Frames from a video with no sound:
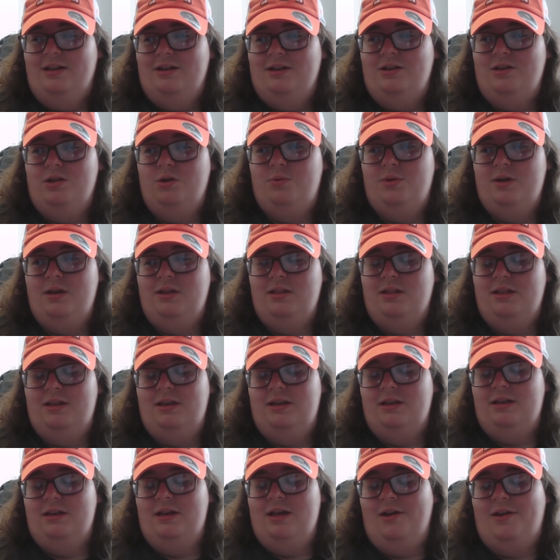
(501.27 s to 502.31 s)
New England,
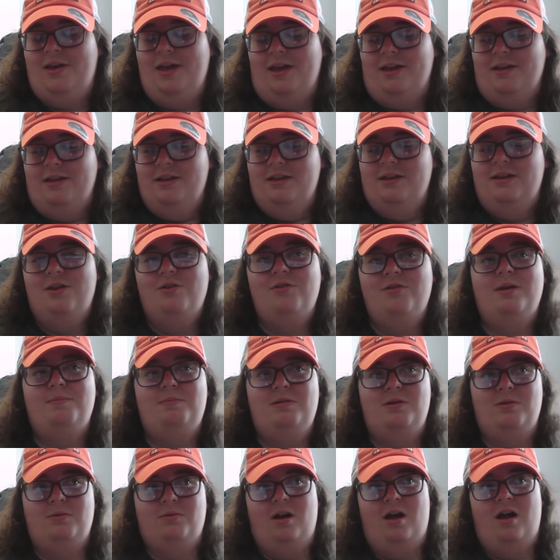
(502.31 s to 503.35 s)
okay, don't get me
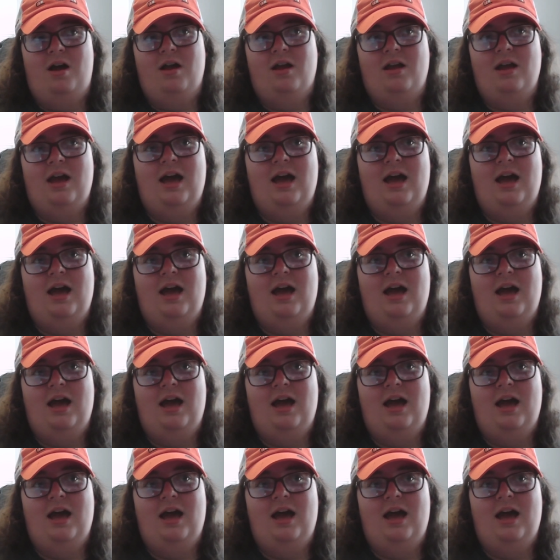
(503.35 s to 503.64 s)
wrong.